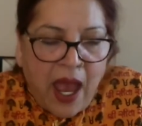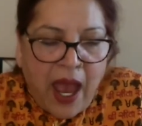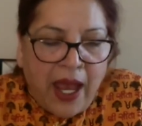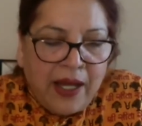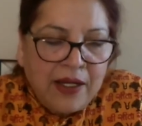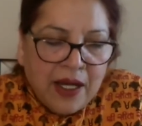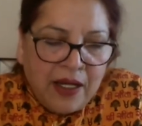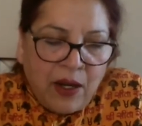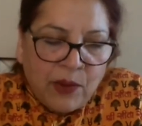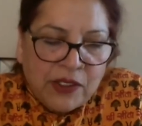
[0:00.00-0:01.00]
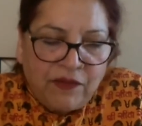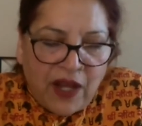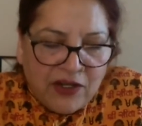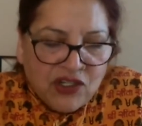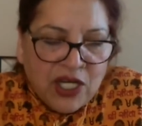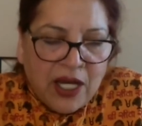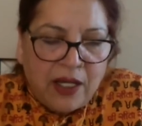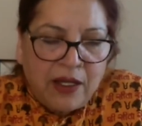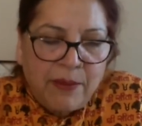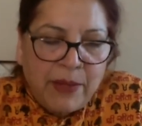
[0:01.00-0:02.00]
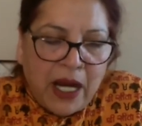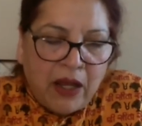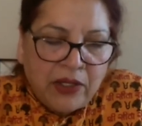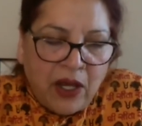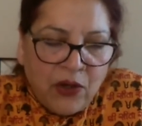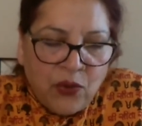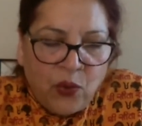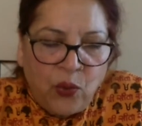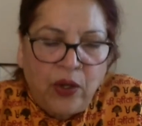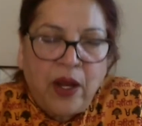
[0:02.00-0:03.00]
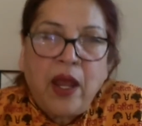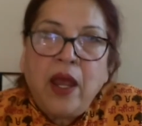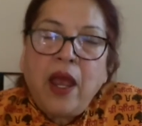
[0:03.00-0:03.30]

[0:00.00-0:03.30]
and India was flourishing under the Maratha rule.